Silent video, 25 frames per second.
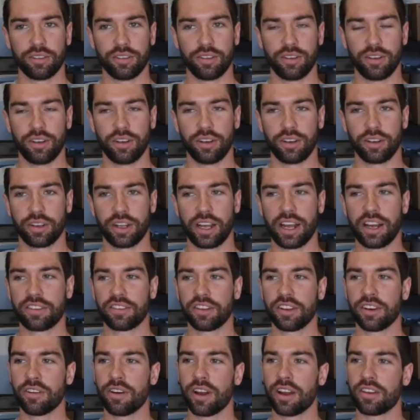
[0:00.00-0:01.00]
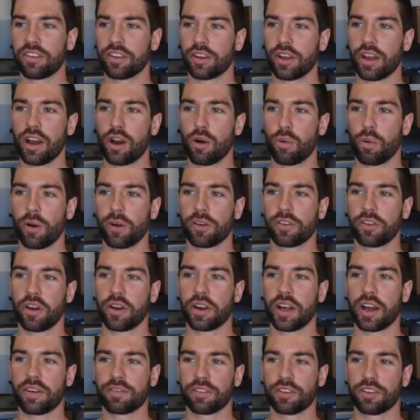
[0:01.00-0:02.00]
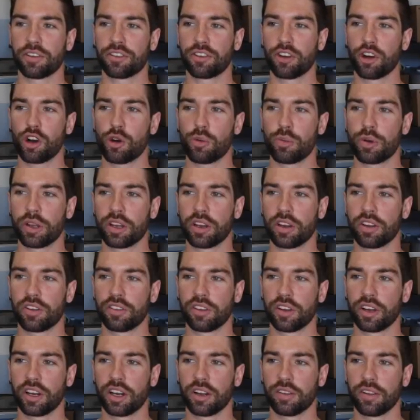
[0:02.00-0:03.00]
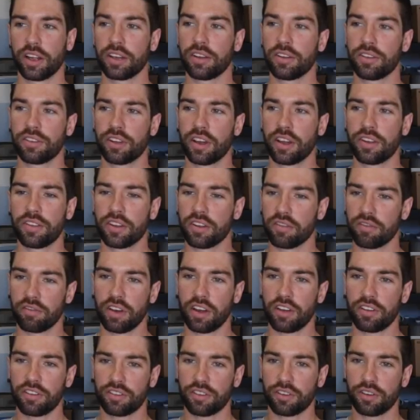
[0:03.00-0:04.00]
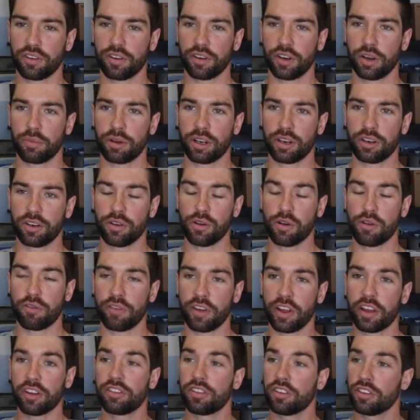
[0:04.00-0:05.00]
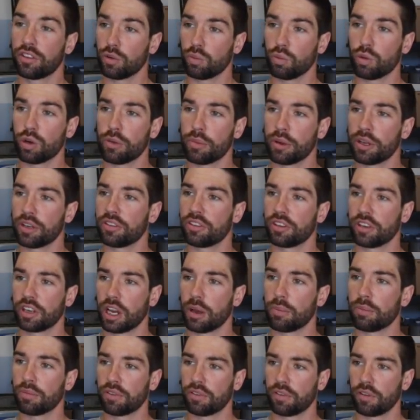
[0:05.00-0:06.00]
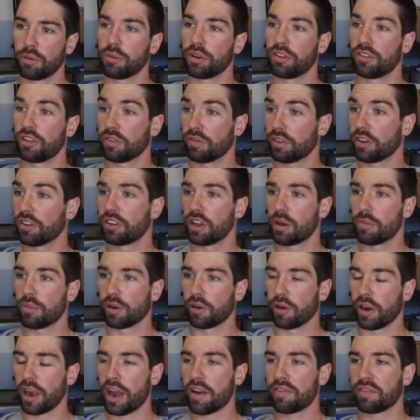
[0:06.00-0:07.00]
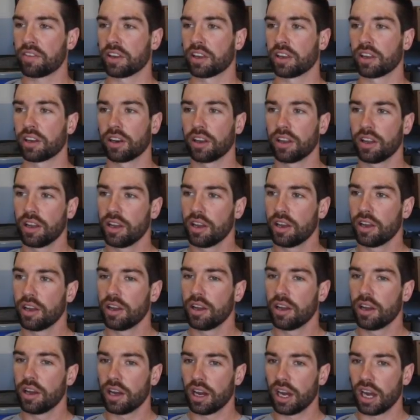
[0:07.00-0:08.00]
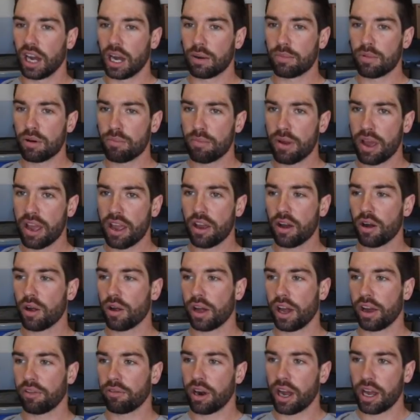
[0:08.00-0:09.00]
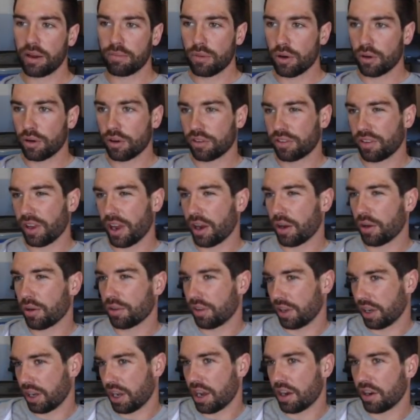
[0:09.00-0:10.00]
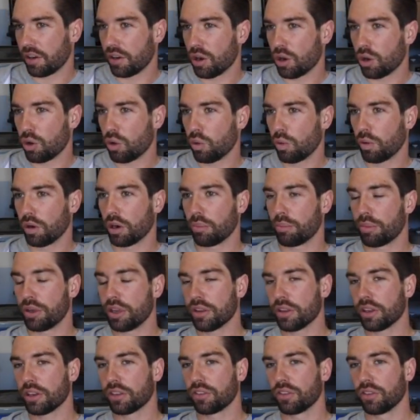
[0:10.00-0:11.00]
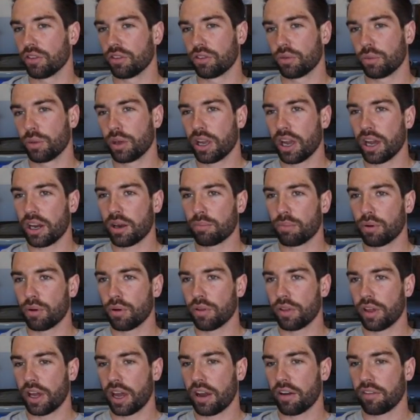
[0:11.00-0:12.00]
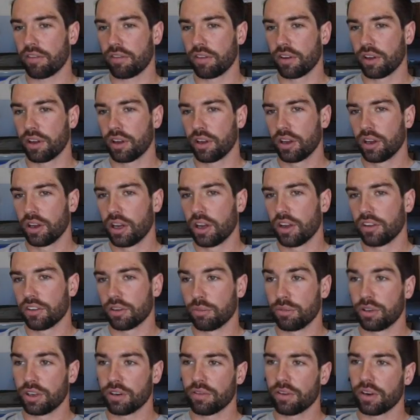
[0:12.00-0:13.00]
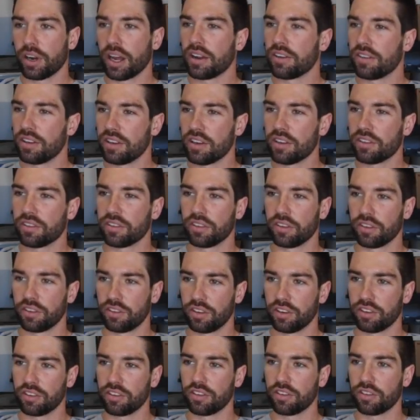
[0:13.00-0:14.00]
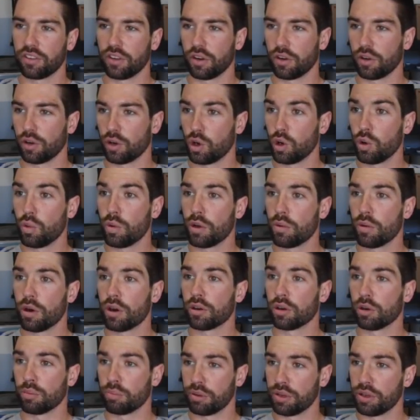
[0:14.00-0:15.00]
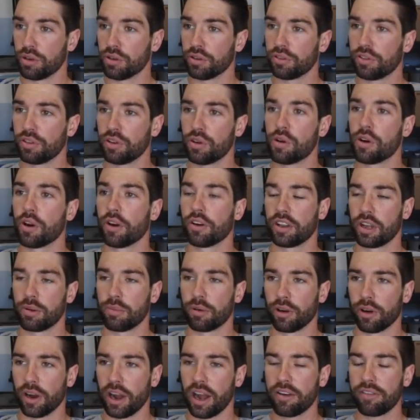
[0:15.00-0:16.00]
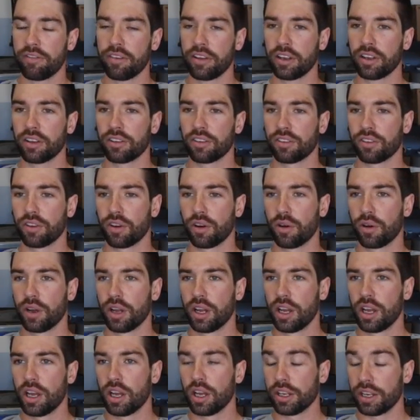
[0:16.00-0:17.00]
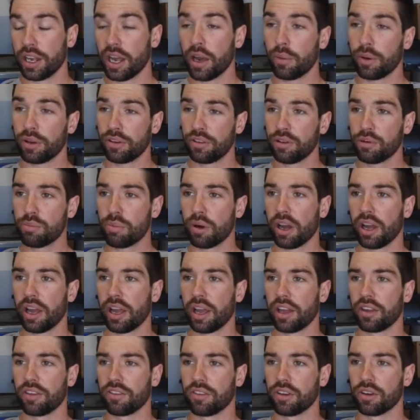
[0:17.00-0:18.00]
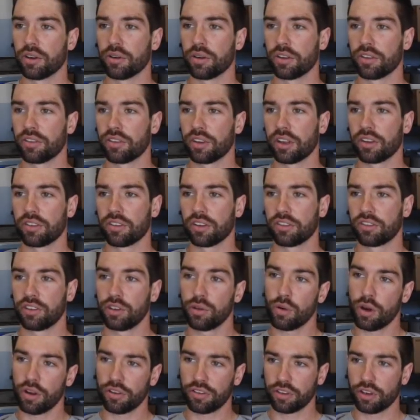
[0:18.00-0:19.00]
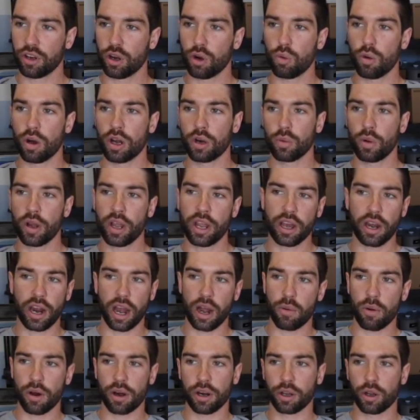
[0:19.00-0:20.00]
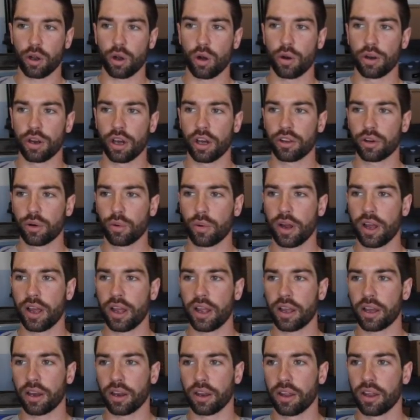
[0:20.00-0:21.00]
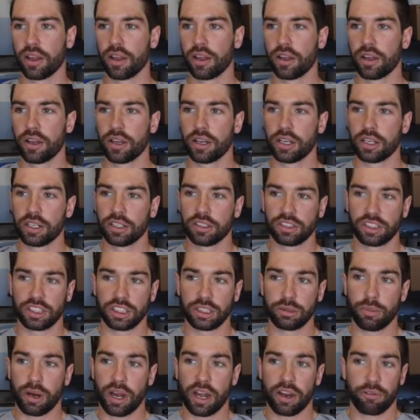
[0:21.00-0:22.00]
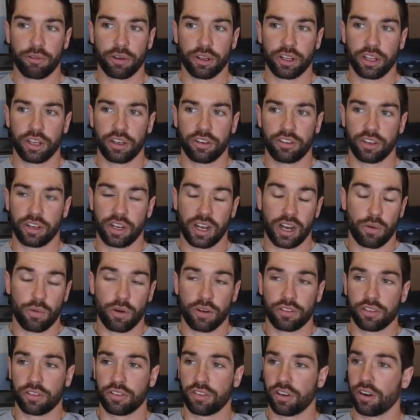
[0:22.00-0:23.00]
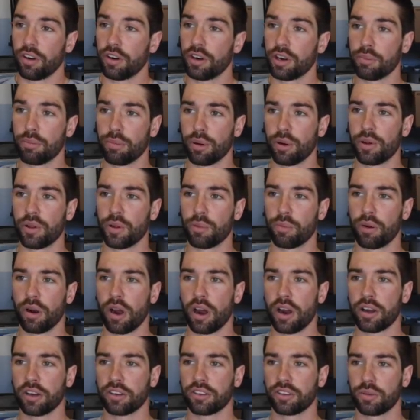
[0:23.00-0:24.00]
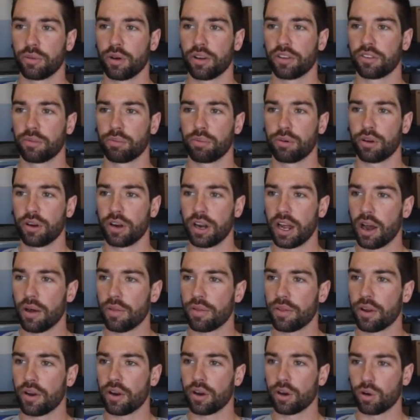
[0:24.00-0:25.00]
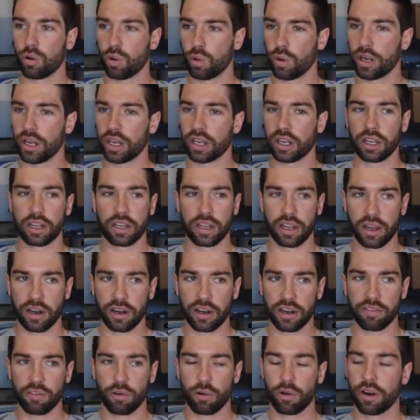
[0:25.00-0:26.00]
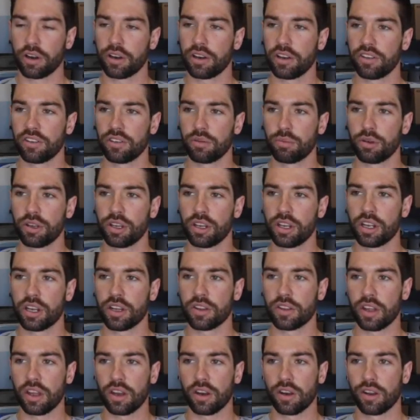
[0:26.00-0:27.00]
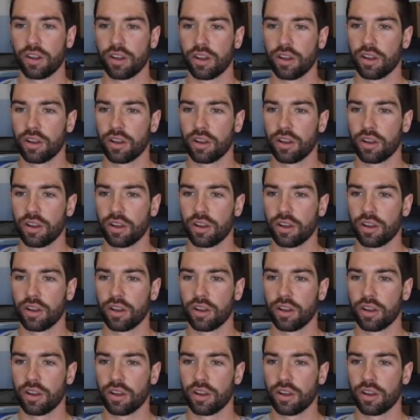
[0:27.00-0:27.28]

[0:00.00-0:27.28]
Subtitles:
Yeah, it's interesting how it works out after the show because, like you said, the investor. I mean, no offense, she's a woman. She comes from a different demographic and. I'm a male, I ride motorcycles, I kind of know who we're appealing to. So we kind of both have some different ideas and decisions on who we want to appeal to in our demographic. And so, yeah, we do butt heads, you know, in a sense that she wants to go one way and I want to go another way. And she kind of wants to turn and burn the product. She wants to put it out there quick, get it everywhere it needs to be, and then,